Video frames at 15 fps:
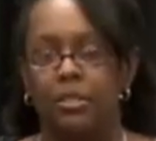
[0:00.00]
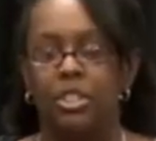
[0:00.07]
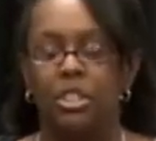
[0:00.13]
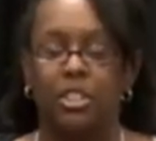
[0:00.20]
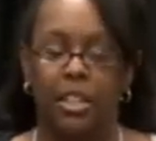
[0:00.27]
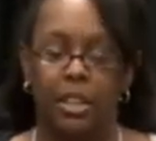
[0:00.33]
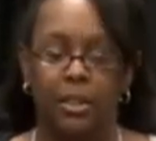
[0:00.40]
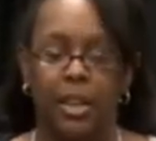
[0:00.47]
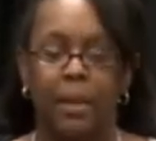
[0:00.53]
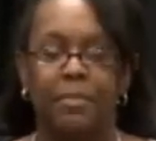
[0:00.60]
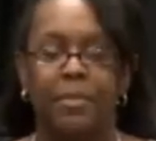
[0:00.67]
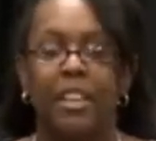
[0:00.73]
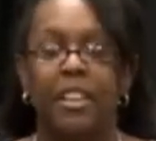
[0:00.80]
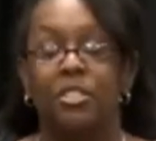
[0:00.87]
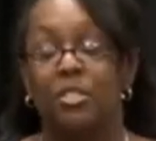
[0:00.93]
And she said, okay.
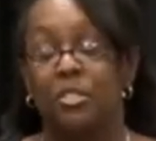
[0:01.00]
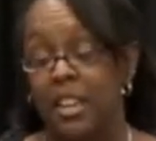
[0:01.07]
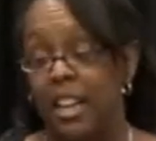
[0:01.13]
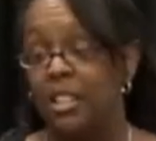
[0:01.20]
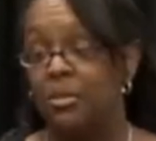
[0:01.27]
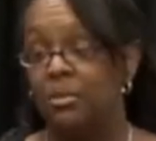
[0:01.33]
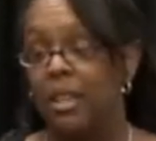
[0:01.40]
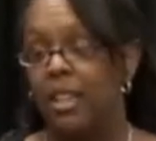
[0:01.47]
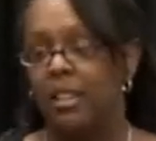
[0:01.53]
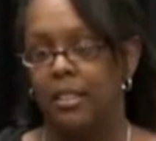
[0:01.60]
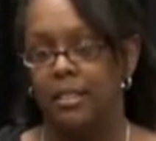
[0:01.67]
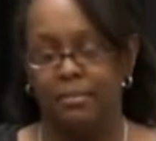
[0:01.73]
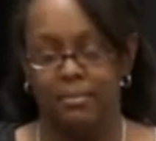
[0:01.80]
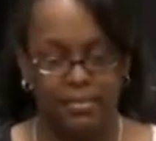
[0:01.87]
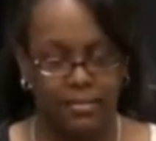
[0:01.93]
So the next week,